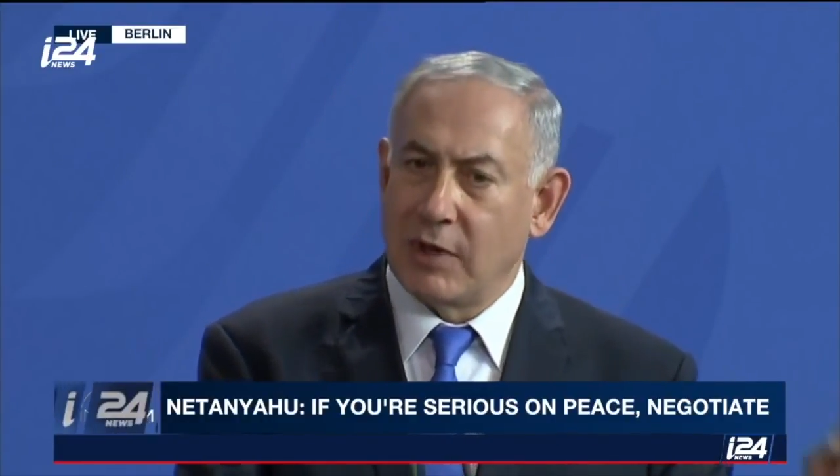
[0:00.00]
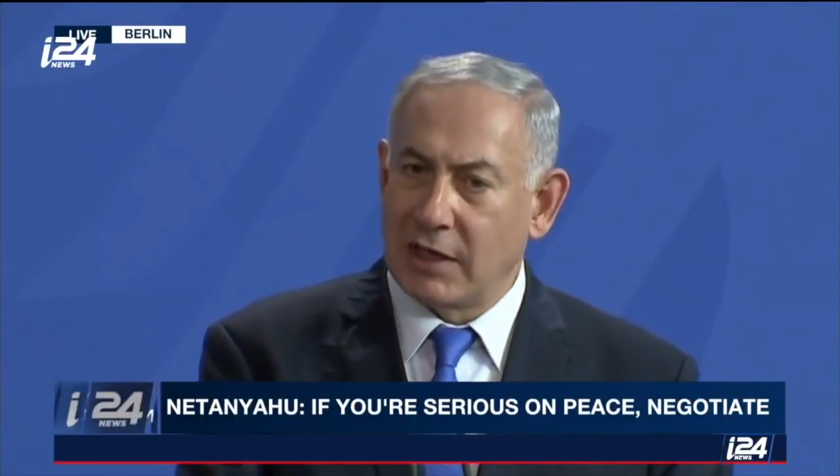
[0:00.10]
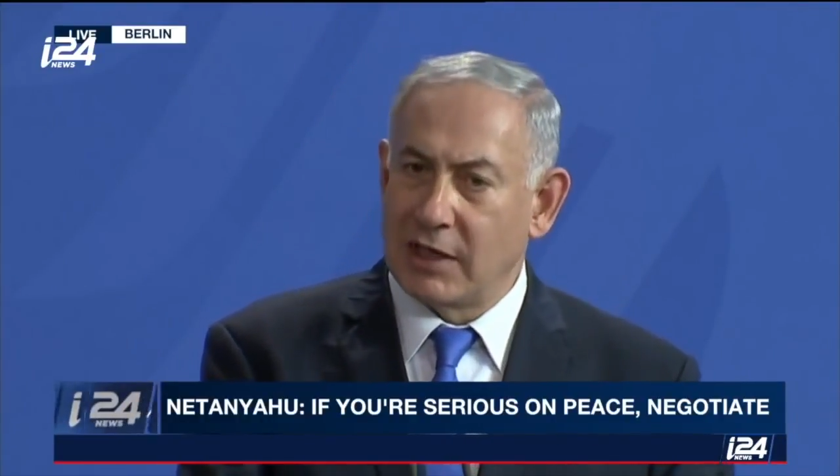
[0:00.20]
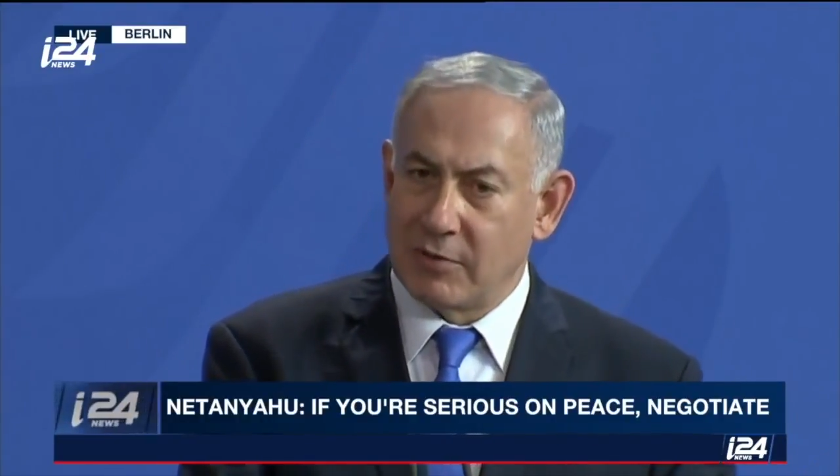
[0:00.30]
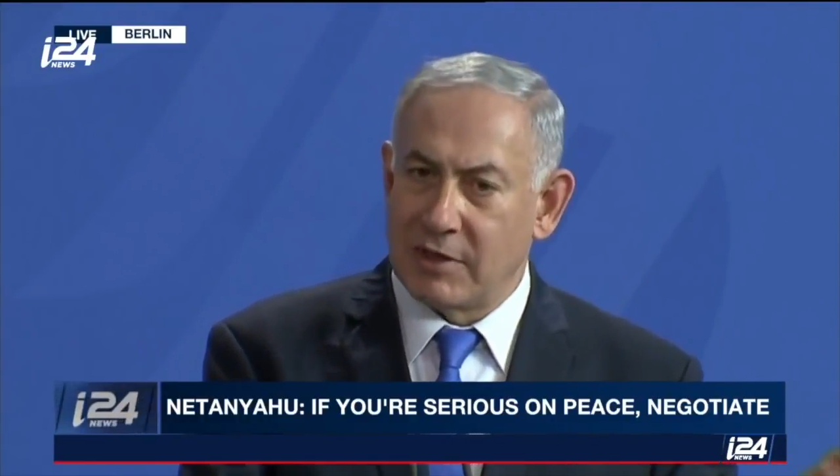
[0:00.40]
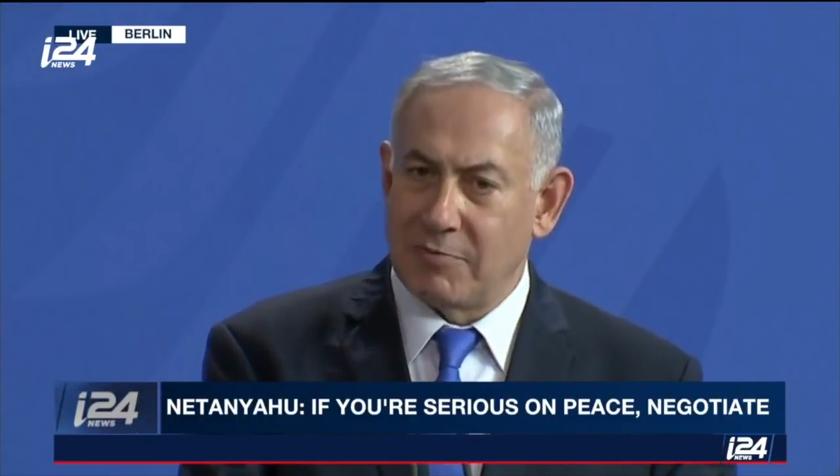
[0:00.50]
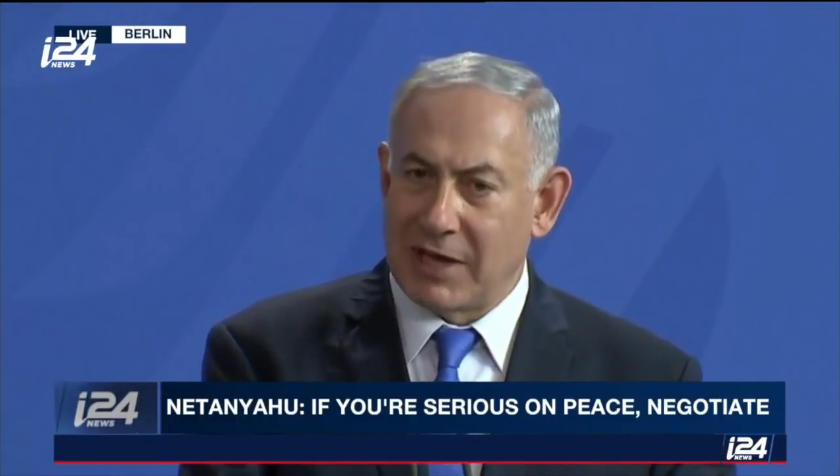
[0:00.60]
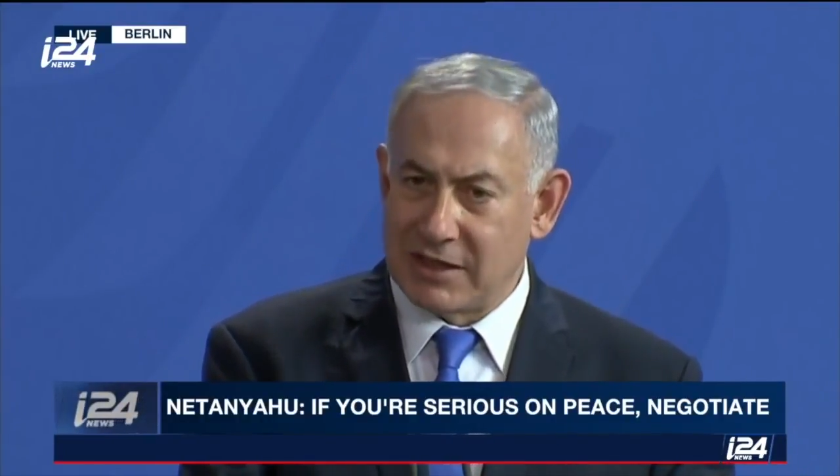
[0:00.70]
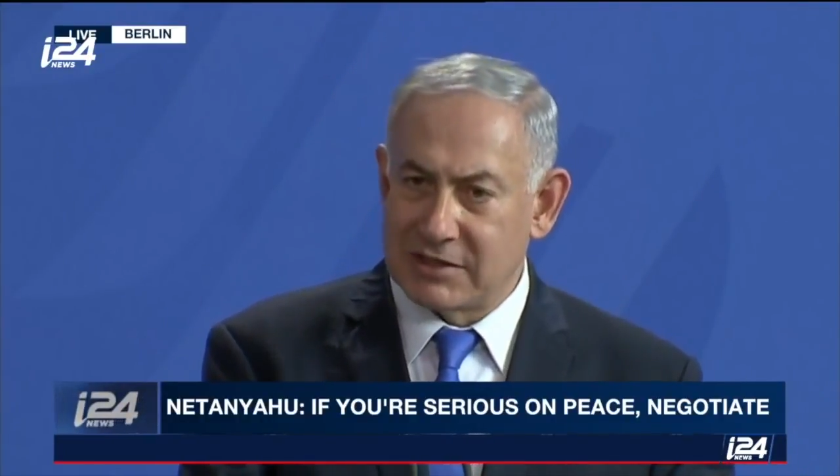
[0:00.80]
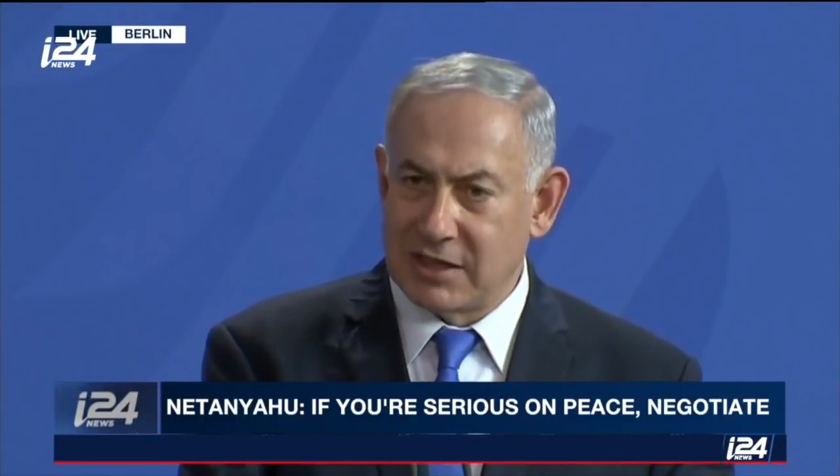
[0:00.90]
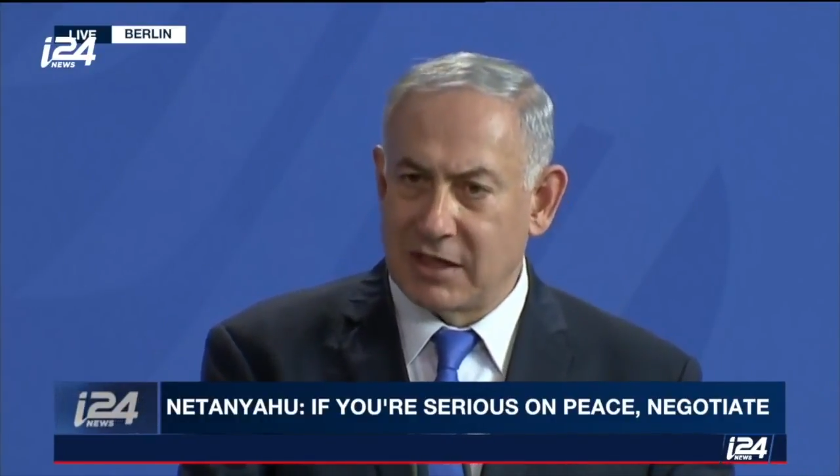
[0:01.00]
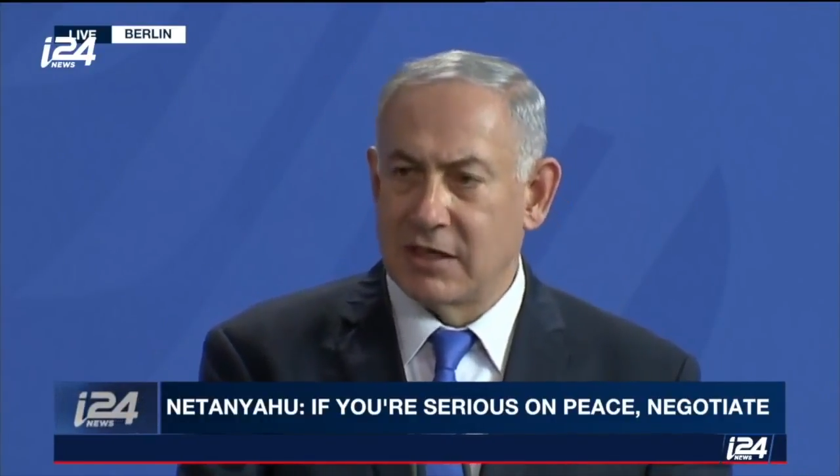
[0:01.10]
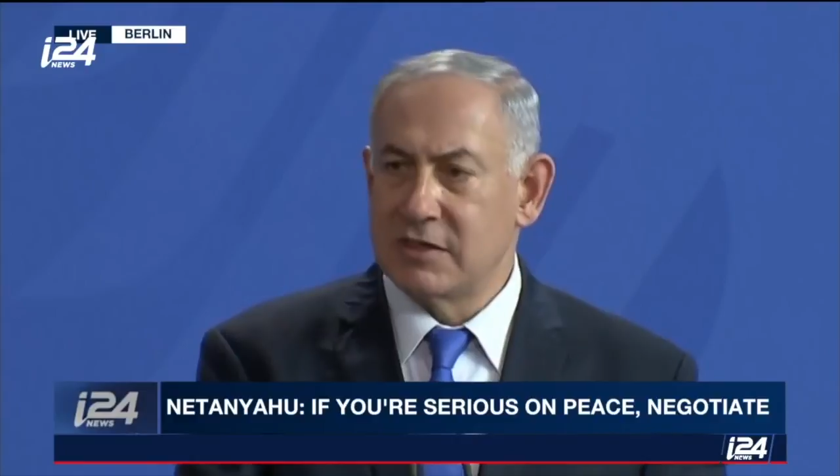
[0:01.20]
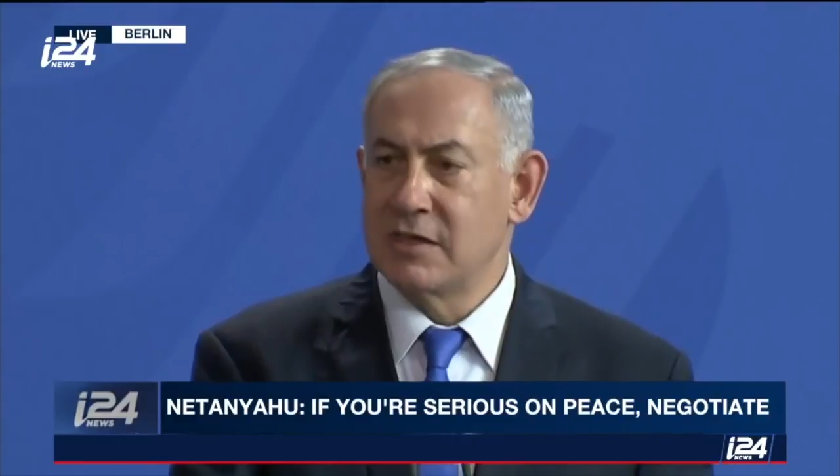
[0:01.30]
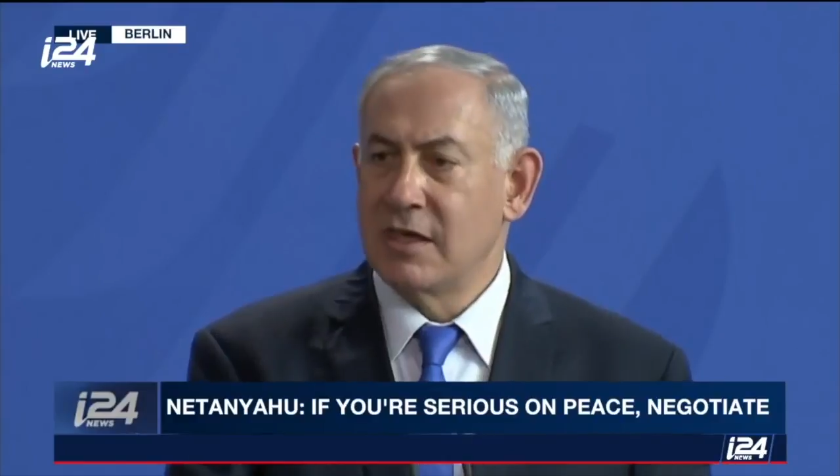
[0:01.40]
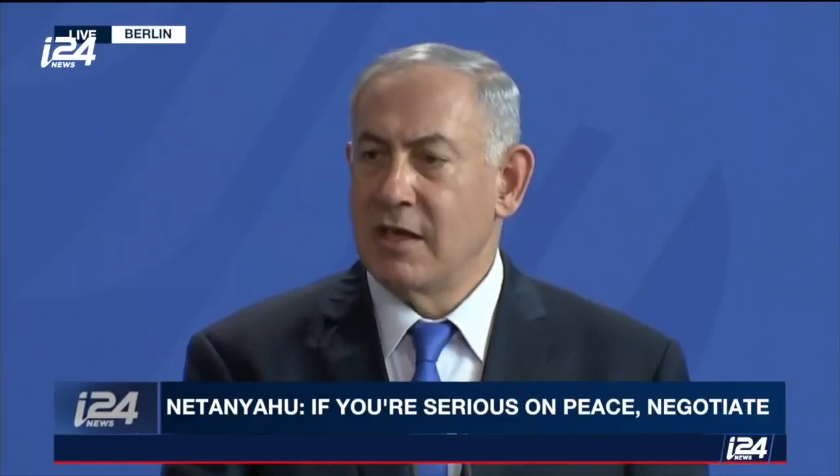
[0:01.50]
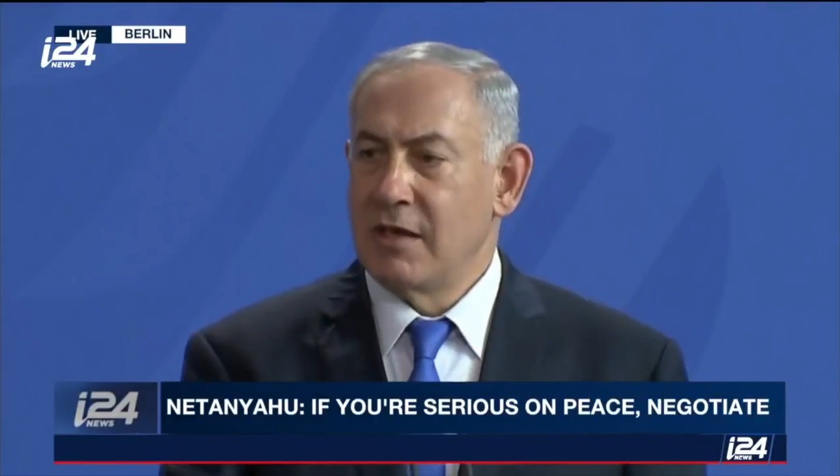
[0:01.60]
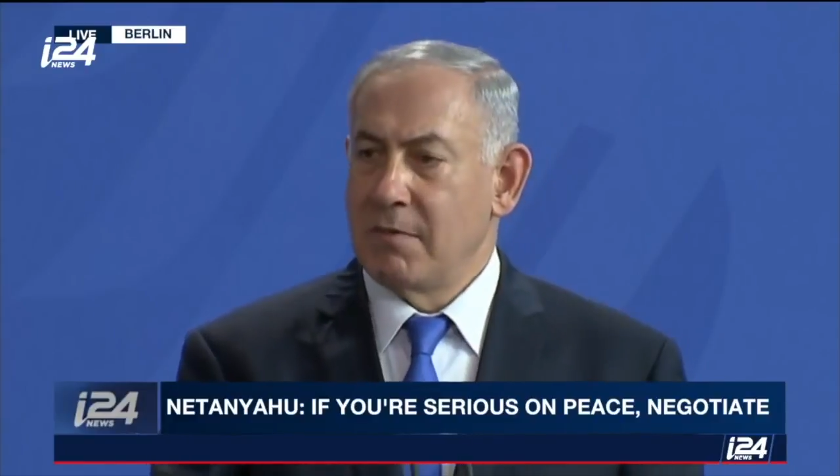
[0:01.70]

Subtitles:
quickly with the Palestinians,